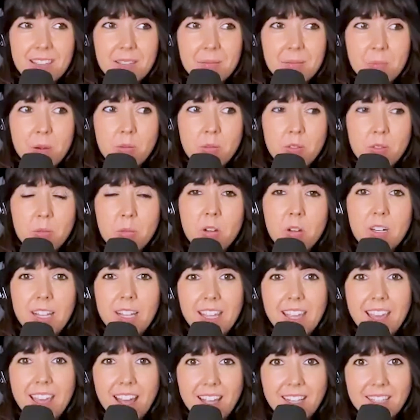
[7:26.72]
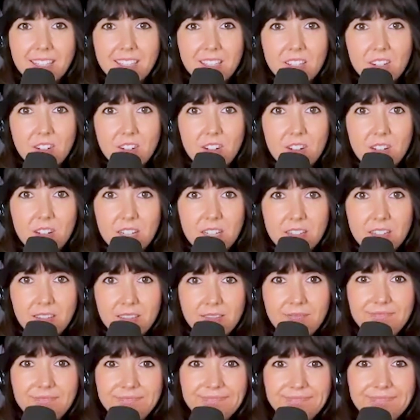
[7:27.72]
most wanted guest on.
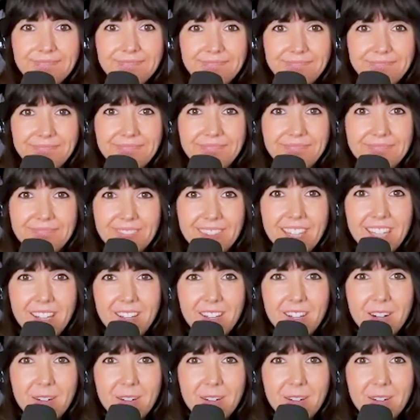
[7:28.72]
You know what's